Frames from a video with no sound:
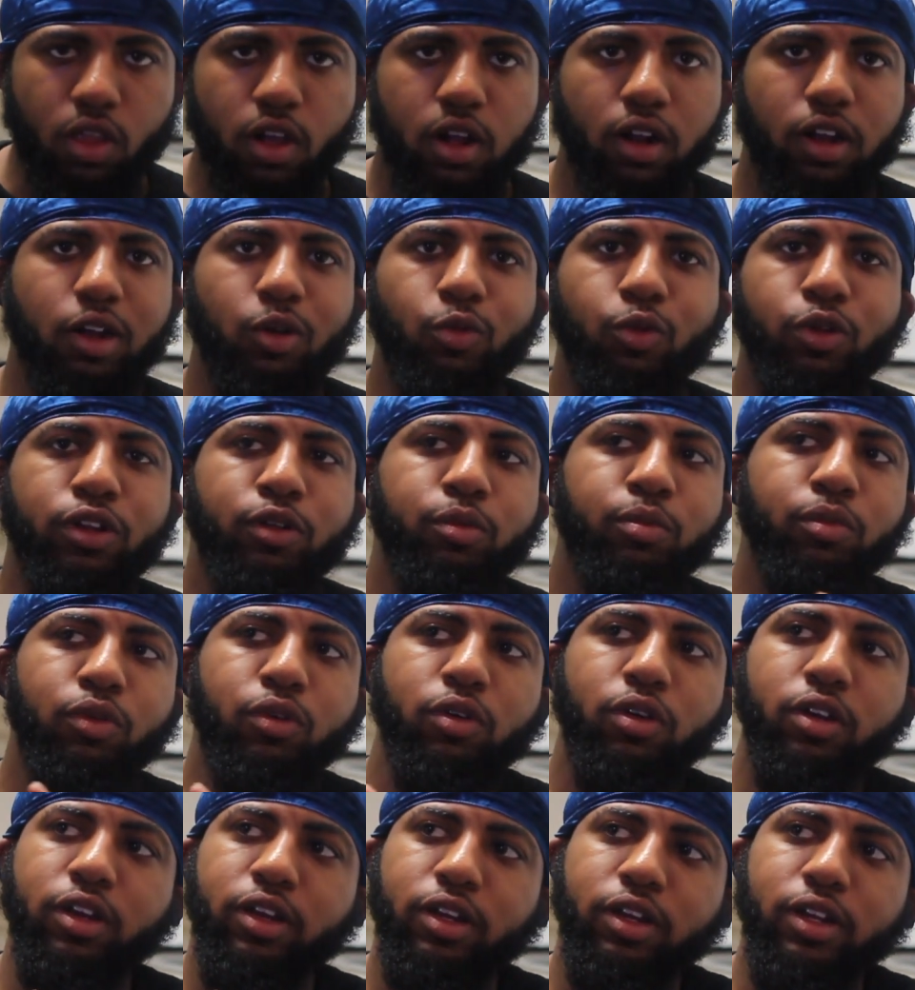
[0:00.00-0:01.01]
I really
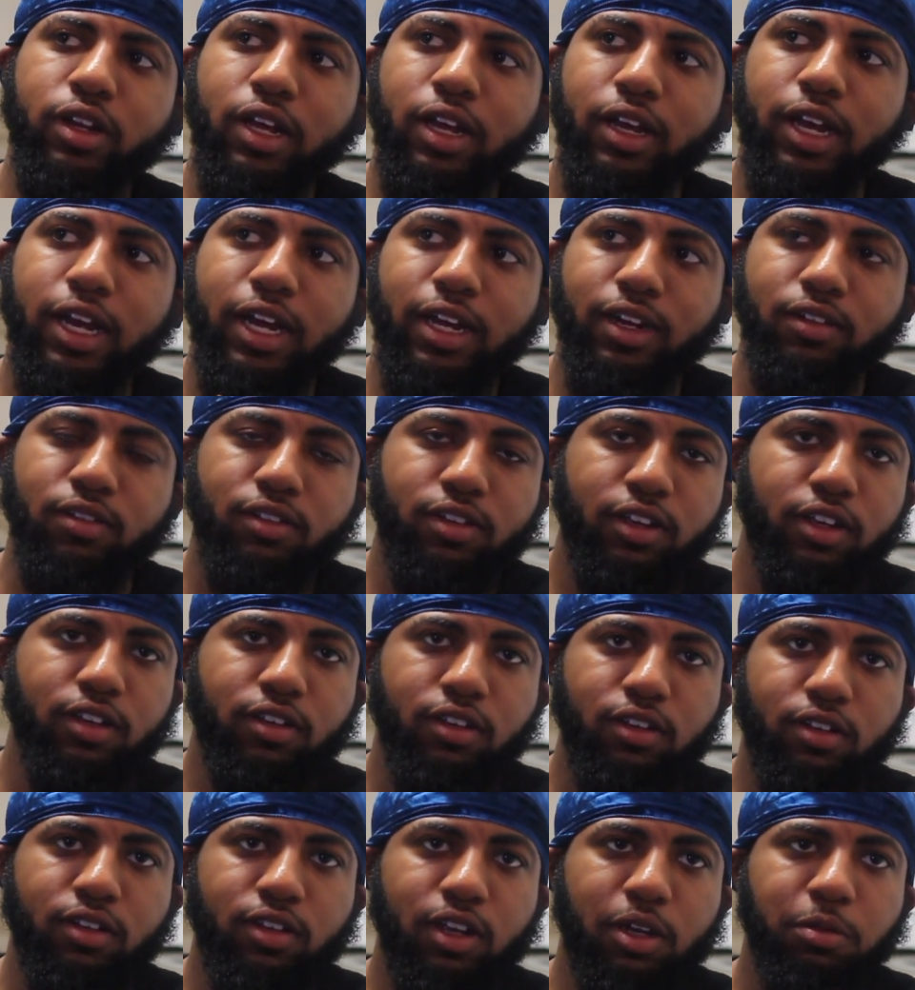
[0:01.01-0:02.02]
get like out of
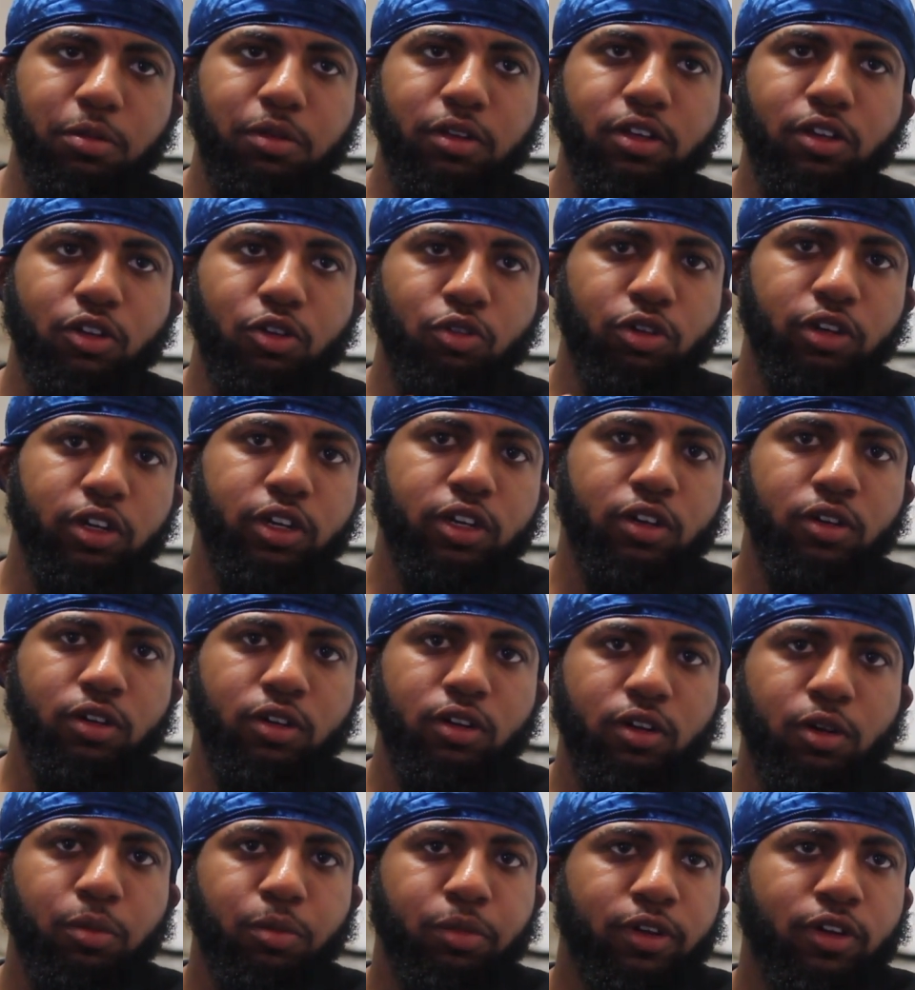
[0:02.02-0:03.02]
Texas. I should get a
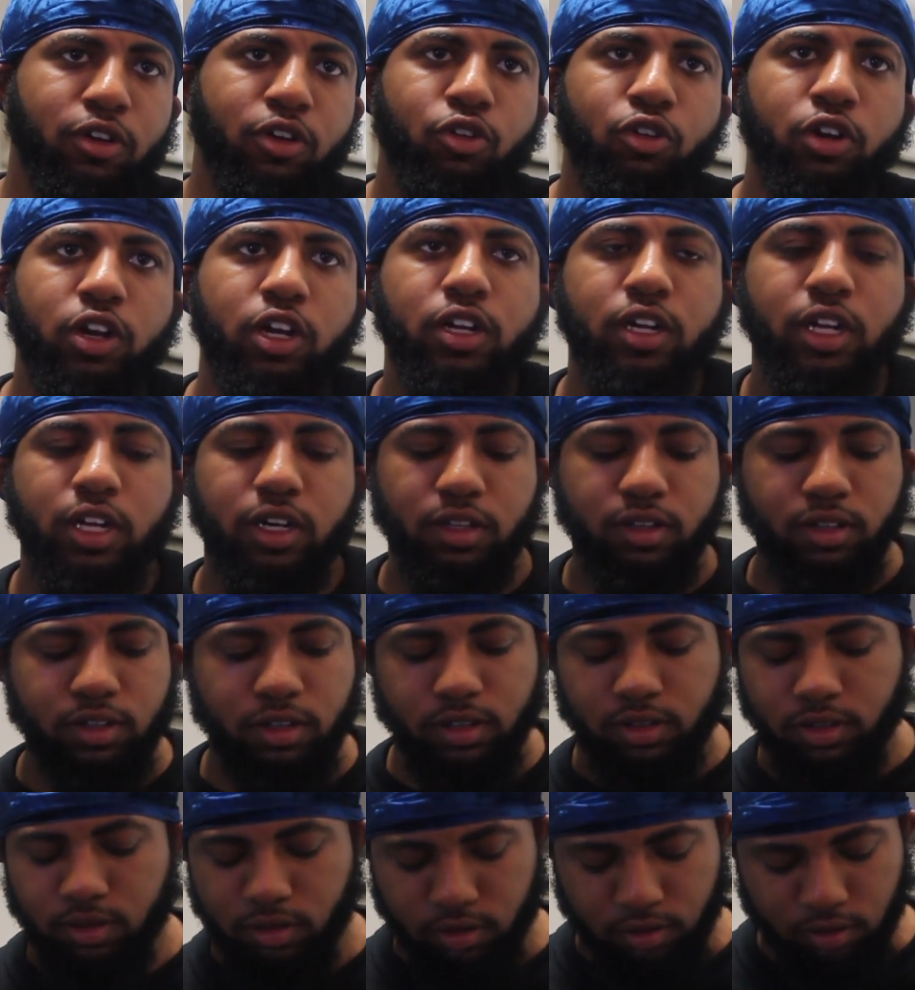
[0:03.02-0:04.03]
crowd, a bigger crowd out of
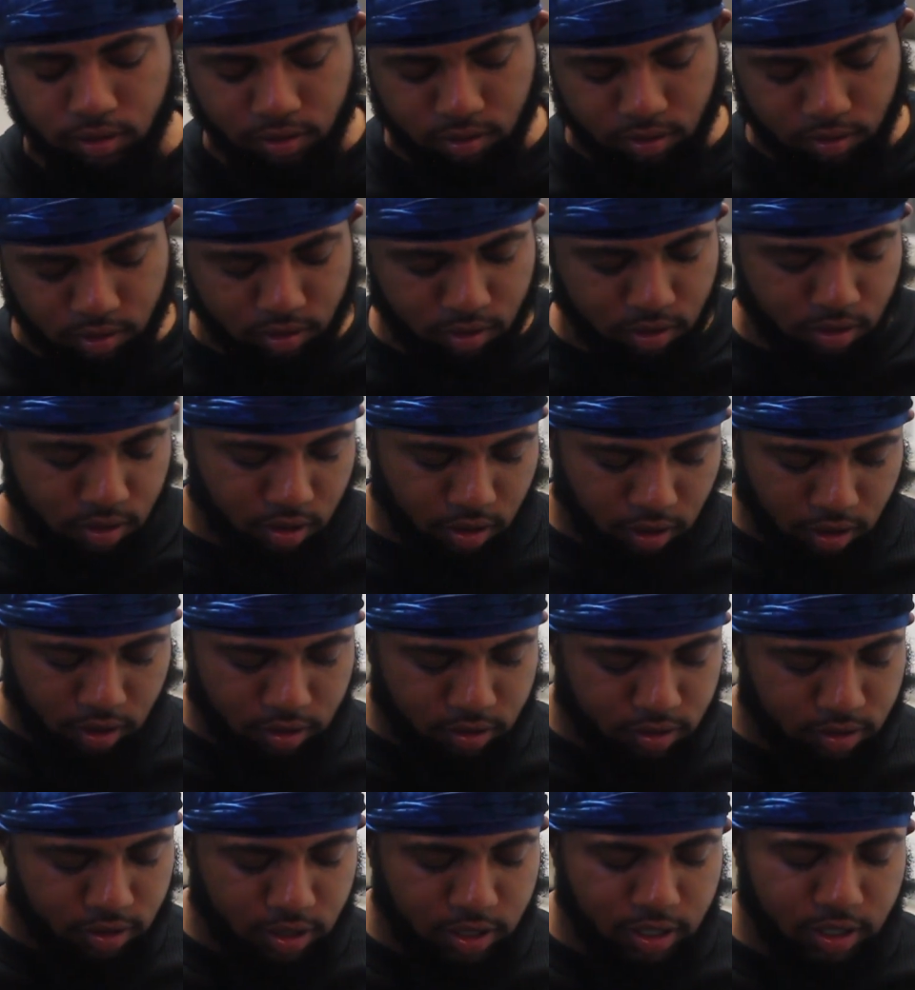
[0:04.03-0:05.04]
Texas. Cause
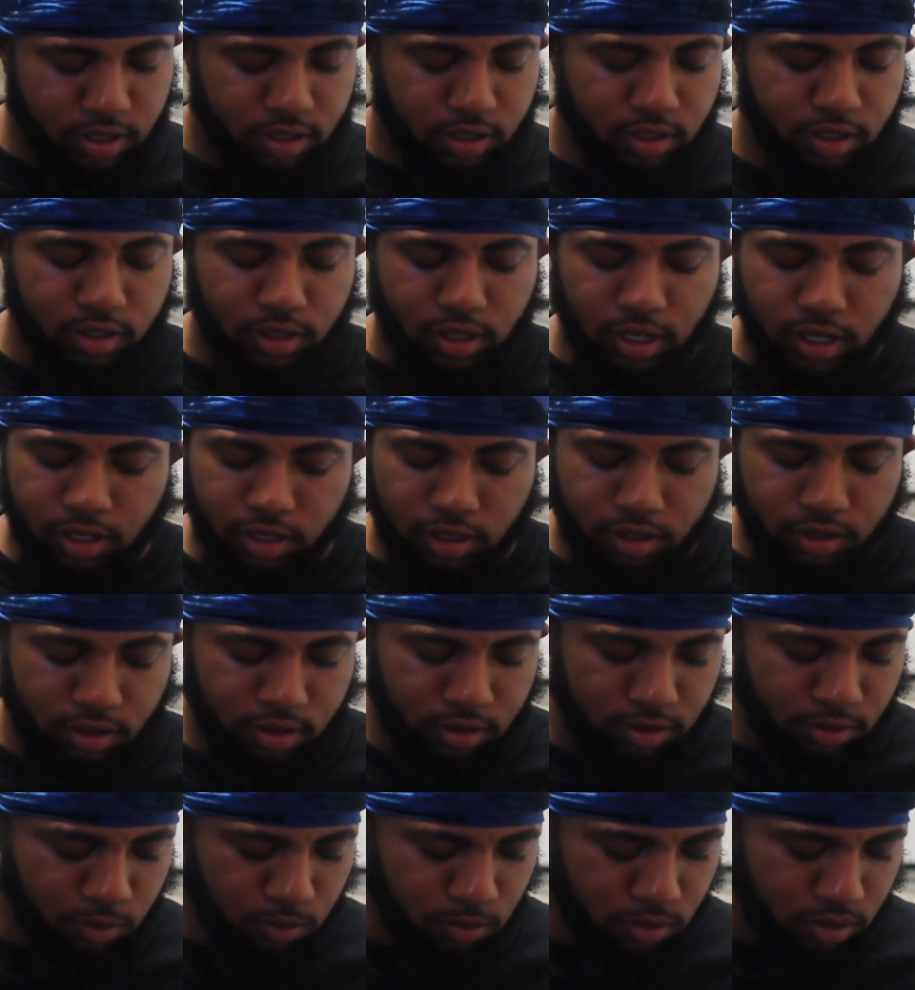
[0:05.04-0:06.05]
there's a lot of niggas hating in
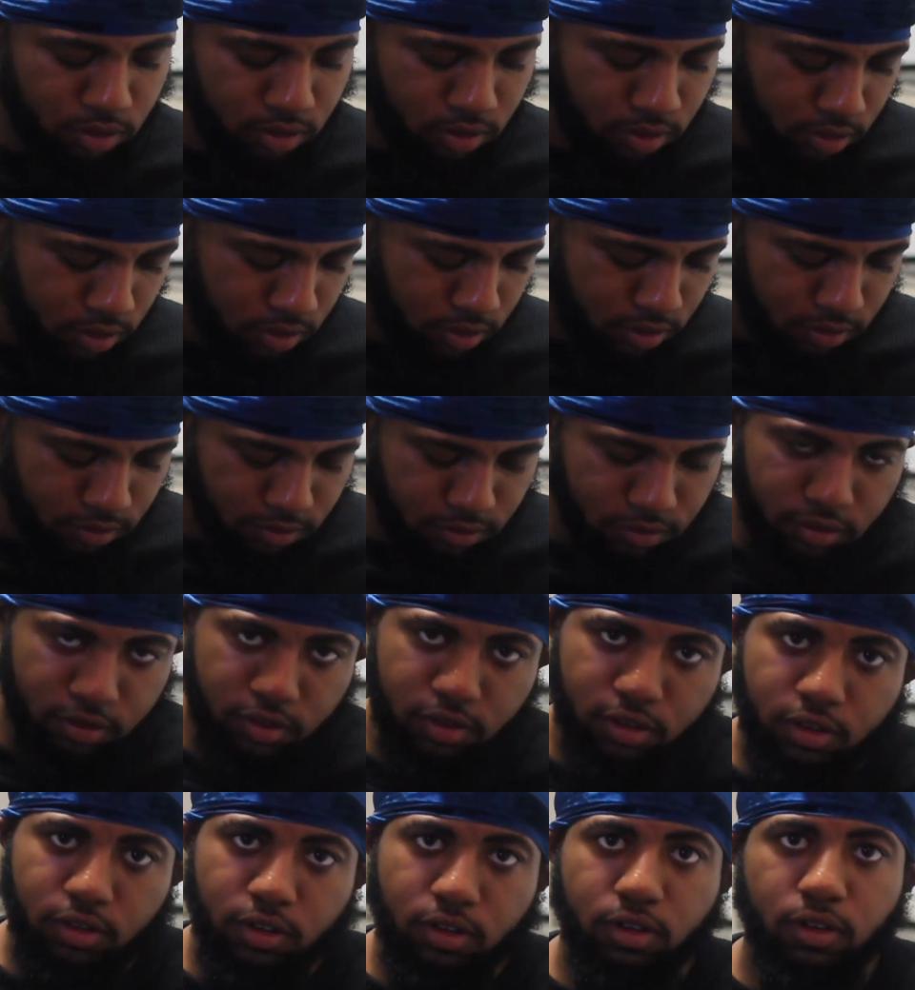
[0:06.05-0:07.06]
this bitch for
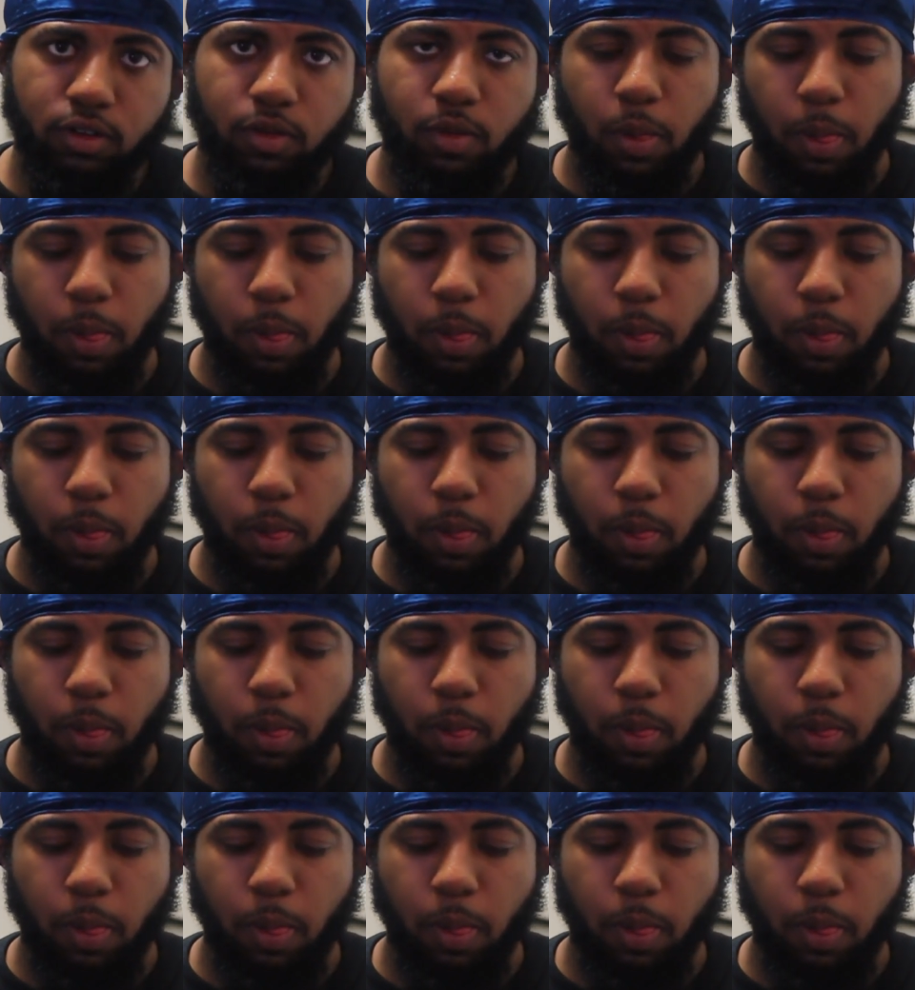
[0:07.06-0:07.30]
sure.